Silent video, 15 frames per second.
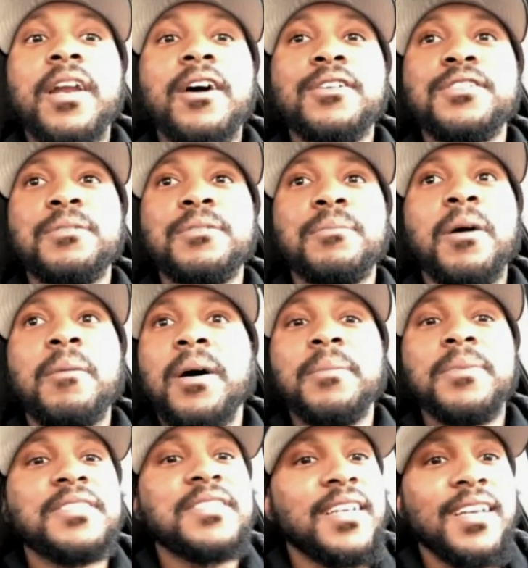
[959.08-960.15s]
even when
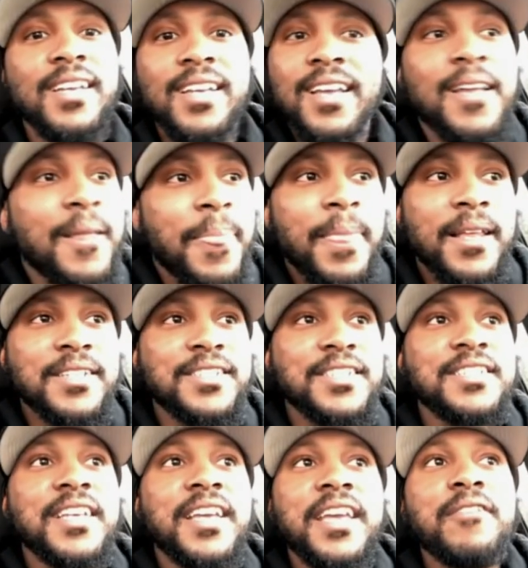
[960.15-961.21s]
I was in my mama
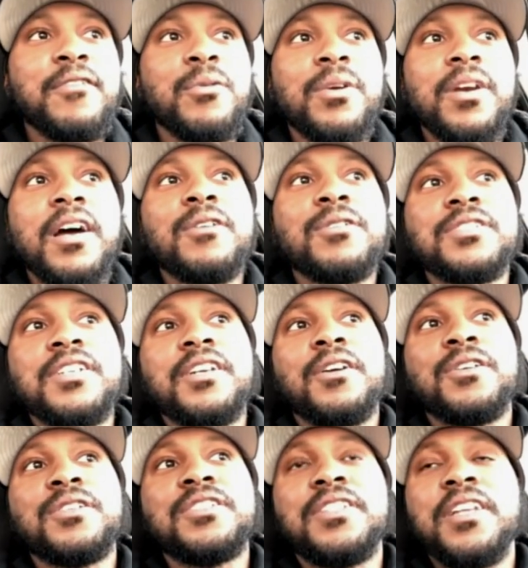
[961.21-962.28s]
said, she said
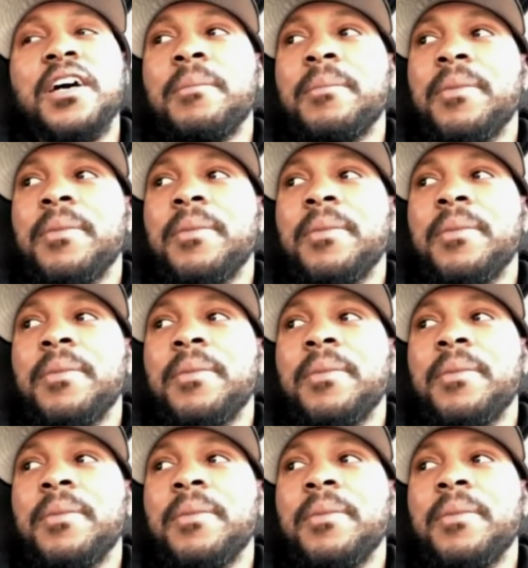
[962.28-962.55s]
even when